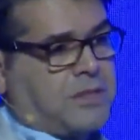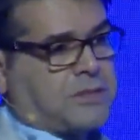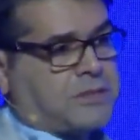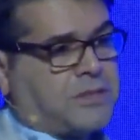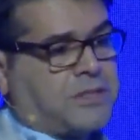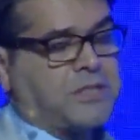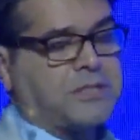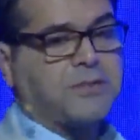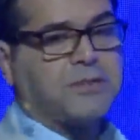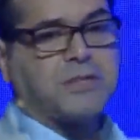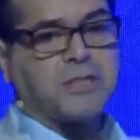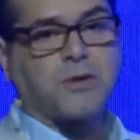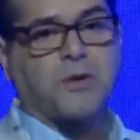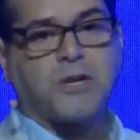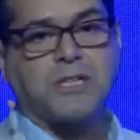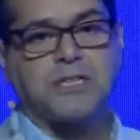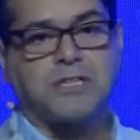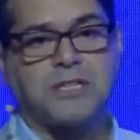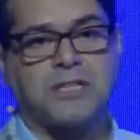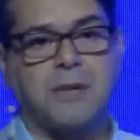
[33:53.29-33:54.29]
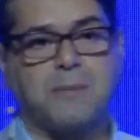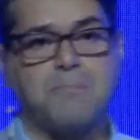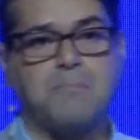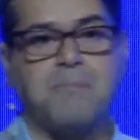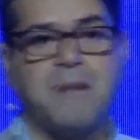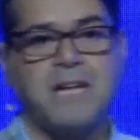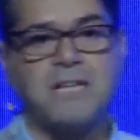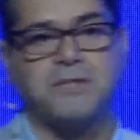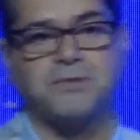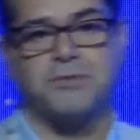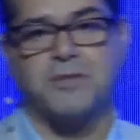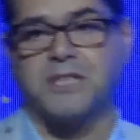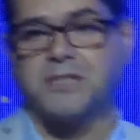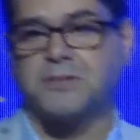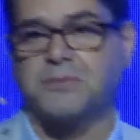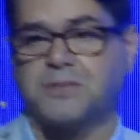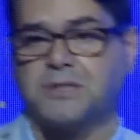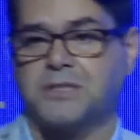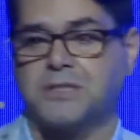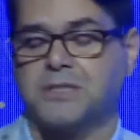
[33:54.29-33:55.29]
So this is the question that MECS+R,
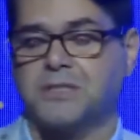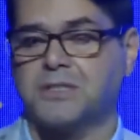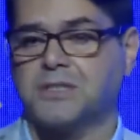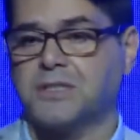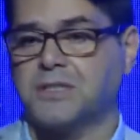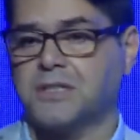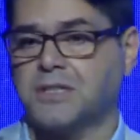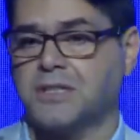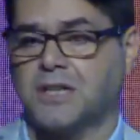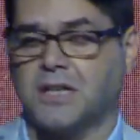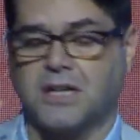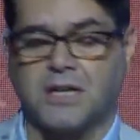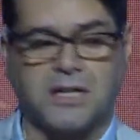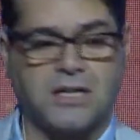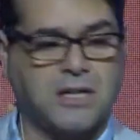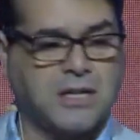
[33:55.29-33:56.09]
which is the